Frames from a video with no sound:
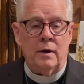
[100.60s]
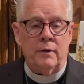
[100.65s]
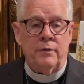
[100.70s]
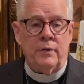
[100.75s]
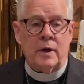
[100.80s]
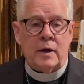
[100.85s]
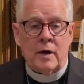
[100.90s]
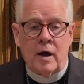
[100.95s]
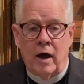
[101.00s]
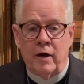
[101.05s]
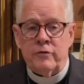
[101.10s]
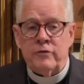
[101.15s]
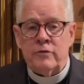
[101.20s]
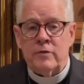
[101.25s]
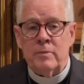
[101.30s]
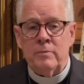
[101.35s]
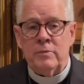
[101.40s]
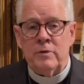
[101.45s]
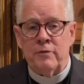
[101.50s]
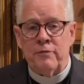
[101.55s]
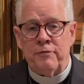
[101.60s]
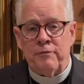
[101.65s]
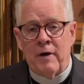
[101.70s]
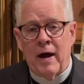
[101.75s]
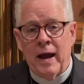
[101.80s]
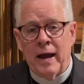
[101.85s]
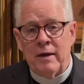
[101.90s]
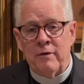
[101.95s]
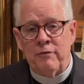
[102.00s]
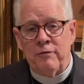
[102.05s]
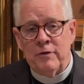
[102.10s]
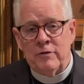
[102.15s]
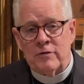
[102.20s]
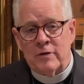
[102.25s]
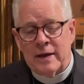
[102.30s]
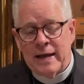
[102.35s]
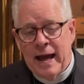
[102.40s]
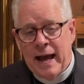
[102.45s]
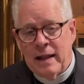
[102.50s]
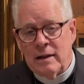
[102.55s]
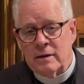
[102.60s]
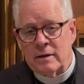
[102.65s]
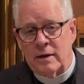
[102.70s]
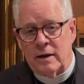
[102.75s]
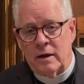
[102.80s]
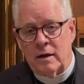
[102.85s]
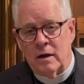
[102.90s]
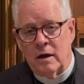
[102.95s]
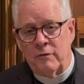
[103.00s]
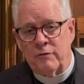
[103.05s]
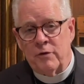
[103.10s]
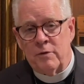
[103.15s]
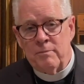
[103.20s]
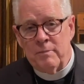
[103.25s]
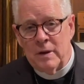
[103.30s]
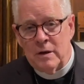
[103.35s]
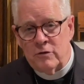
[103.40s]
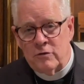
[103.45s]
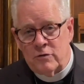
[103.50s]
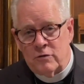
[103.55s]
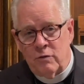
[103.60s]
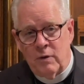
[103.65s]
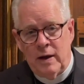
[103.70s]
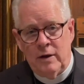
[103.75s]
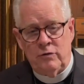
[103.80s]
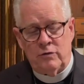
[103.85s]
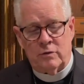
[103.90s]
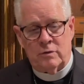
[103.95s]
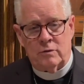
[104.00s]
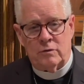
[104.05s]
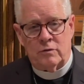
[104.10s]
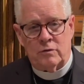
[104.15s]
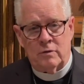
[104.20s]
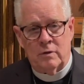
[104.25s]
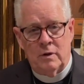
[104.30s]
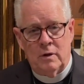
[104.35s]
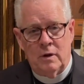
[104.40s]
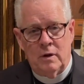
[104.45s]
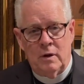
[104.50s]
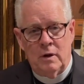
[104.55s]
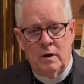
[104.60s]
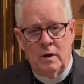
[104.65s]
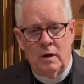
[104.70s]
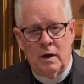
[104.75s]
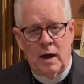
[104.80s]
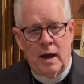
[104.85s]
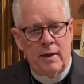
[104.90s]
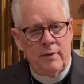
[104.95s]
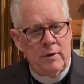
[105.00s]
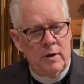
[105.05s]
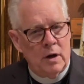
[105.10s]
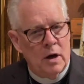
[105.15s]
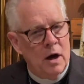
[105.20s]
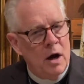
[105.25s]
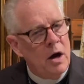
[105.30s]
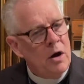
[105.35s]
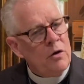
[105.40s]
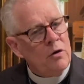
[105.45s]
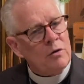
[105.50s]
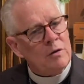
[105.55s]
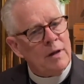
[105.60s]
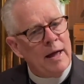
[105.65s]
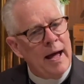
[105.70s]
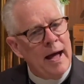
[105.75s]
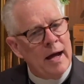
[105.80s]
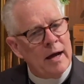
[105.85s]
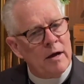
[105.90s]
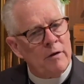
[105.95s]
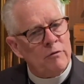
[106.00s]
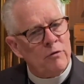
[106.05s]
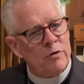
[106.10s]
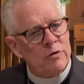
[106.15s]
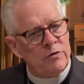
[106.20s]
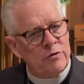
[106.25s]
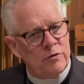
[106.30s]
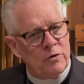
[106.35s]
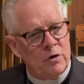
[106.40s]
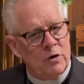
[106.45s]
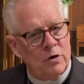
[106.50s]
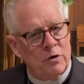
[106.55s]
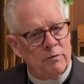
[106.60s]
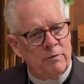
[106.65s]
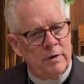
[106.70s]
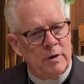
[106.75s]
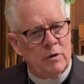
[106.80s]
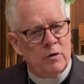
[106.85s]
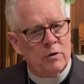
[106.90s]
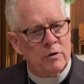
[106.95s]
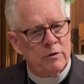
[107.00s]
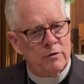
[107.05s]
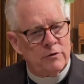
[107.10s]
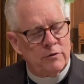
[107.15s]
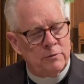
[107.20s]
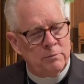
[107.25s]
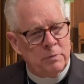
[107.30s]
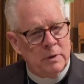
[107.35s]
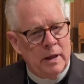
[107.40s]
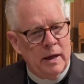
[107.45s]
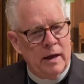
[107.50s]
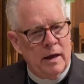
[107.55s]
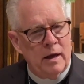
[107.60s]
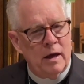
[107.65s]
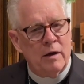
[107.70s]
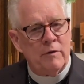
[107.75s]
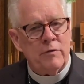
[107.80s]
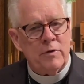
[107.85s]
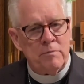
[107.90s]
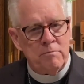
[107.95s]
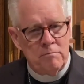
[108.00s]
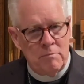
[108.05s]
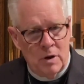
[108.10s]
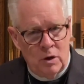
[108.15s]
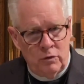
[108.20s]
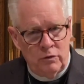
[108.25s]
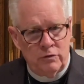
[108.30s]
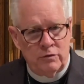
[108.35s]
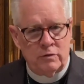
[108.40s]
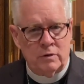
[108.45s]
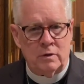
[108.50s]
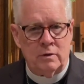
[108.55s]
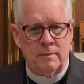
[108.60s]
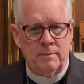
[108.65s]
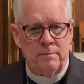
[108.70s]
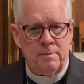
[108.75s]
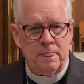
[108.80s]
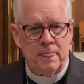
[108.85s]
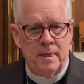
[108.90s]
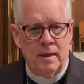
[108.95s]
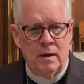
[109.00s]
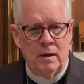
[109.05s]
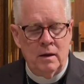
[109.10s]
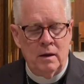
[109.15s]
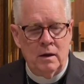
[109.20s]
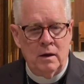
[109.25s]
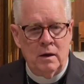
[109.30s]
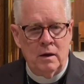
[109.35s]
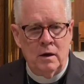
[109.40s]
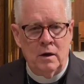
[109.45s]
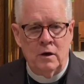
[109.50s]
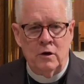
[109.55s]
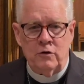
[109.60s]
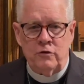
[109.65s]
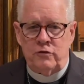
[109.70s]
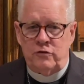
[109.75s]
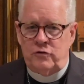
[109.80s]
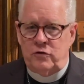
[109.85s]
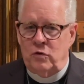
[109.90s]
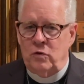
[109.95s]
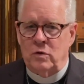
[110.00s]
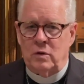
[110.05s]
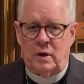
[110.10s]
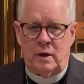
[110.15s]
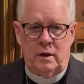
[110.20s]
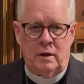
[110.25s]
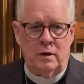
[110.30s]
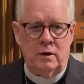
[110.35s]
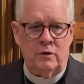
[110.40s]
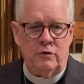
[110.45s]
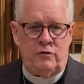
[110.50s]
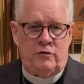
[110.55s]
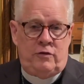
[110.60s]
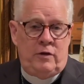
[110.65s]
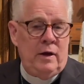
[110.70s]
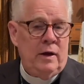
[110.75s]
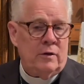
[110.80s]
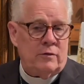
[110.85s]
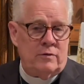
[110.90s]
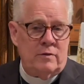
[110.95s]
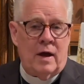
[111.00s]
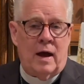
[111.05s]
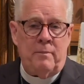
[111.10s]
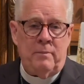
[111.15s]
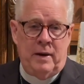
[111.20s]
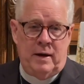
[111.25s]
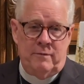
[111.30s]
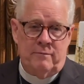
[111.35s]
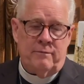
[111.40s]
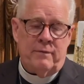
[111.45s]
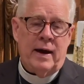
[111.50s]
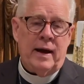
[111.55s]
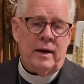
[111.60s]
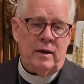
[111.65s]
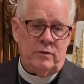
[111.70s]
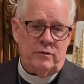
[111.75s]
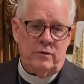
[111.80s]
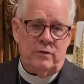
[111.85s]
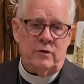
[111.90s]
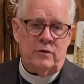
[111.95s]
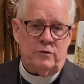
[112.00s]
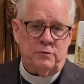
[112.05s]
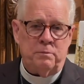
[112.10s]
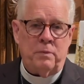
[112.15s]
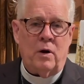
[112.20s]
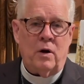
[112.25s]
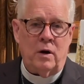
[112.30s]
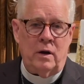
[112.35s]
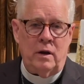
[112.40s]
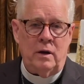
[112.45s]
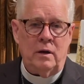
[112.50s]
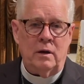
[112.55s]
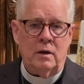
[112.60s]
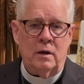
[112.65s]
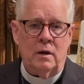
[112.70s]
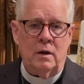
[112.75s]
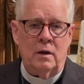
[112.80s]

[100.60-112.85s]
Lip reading: the custom-defying physicality of her ministrations, and the utter lack of reserve in her display of emotion. Surely she has not been invited to this party,